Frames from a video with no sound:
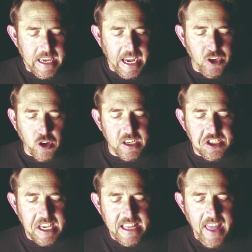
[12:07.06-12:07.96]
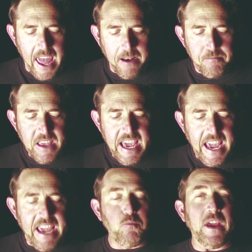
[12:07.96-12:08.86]
And you're going to see that.
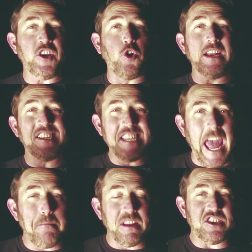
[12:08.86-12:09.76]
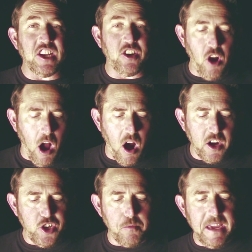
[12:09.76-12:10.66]
And when you're established in your
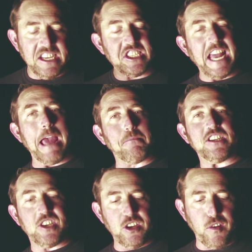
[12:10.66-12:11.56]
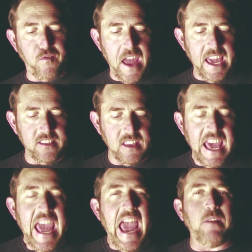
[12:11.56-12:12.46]
heart, you'll be established in your faith.
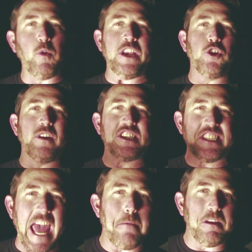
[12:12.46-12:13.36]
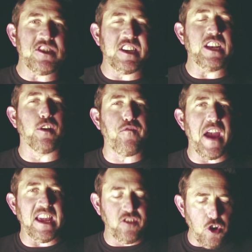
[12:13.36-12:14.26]
And when you're established in your
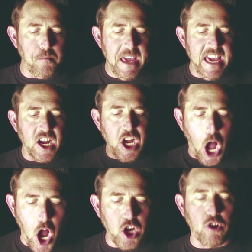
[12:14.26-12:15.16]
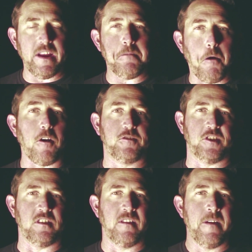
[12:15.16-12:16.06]
faith, you'll be a conquering
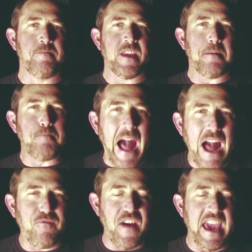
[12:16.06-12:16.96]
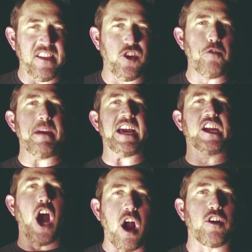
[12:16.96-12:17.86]
person by faith. You'll be a
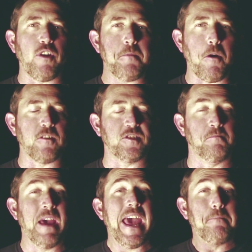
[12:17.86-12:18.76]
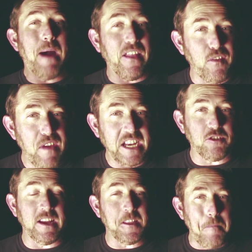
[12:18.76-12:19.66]
conquering person by the
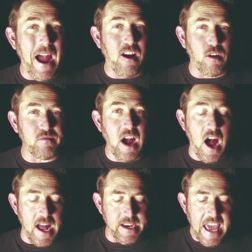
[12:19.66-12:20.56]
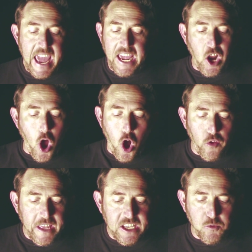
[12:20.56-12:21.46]
victory and the power of God. In all
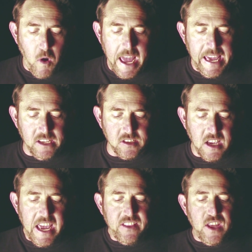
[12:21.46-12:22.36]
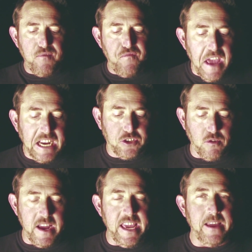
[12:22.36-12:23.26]
these ways, the
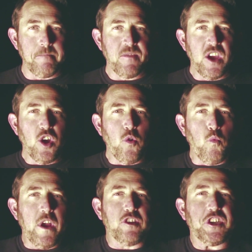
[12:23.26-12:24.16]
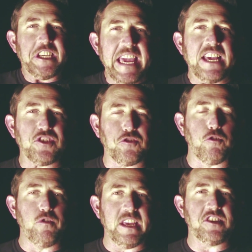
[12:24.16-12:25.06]
victory will see us
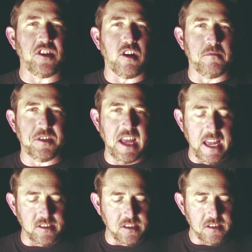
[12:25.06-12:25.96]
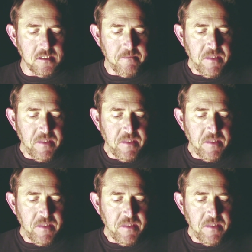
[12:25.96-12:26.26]
through these circumstances.